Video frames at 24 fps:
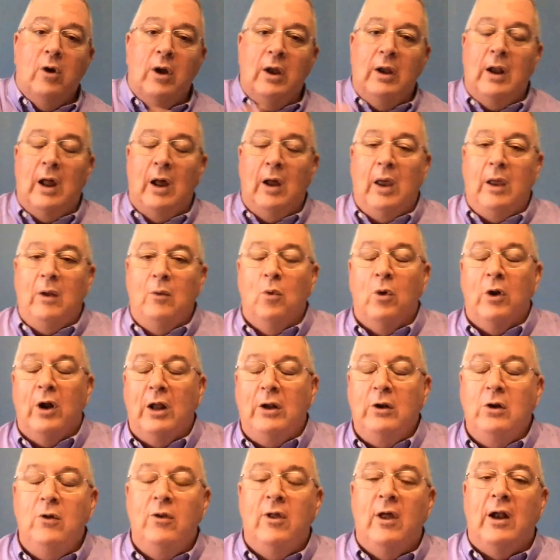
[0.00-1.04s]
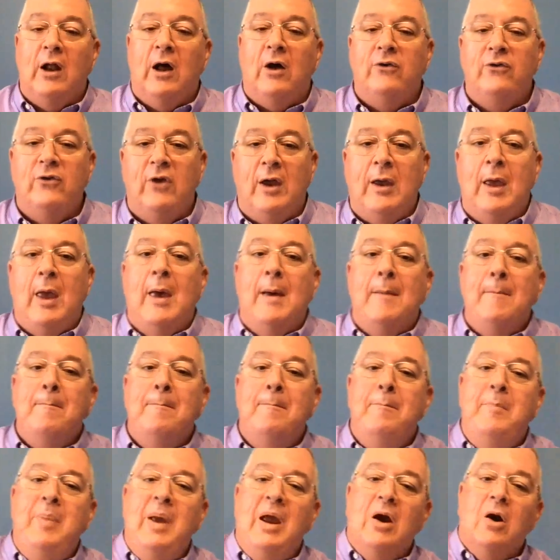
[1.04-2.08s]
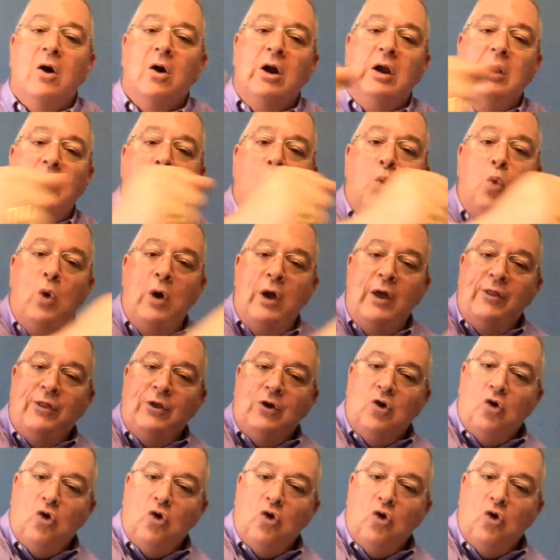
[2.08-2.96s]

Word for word: And, and when I do that, I'll say, buried with